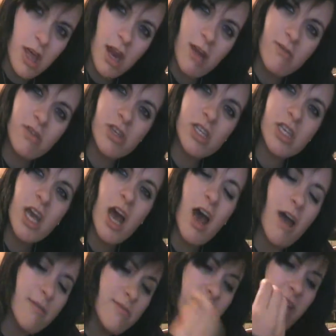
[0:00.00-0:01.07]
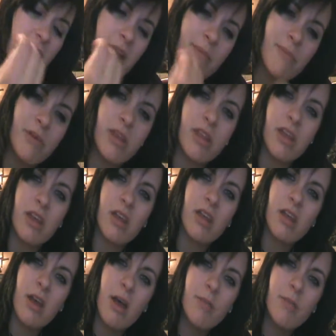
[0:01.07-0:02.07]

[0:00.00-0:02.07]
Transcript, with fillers: that I'm just, I'm fed up with it.